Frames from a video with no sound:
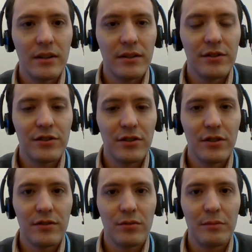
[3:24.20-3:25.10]

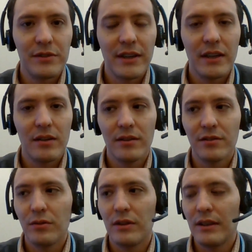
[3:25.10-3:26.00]
Seeed Studio's
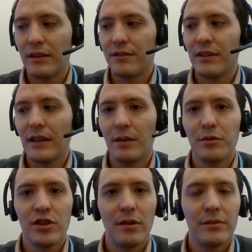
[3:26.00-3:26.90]
website as
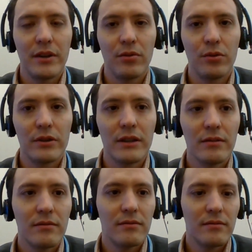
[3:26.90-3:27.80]
well as the
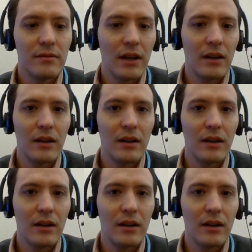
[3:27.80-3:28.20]
upshop.org.